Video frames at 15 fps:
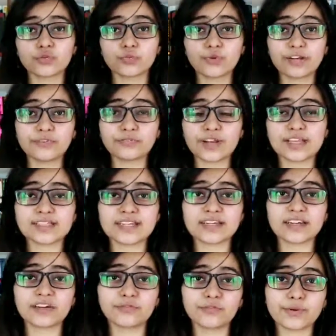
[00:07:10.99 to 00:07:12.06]
to Win Friends
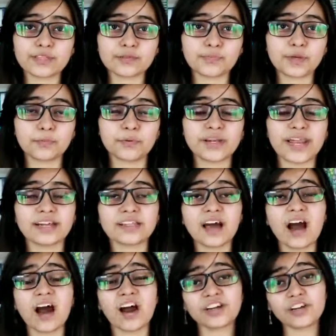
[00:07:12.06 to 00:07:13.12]
and Influence People and
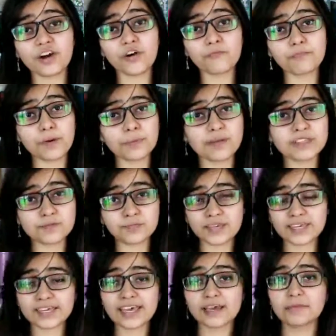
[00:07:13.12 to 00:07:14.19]
the Art of Public
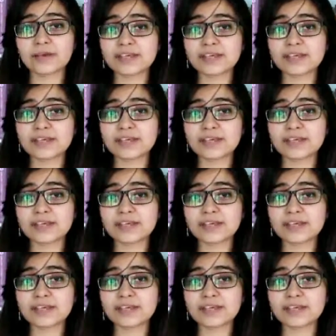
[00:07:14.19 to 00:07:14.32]
Speaking,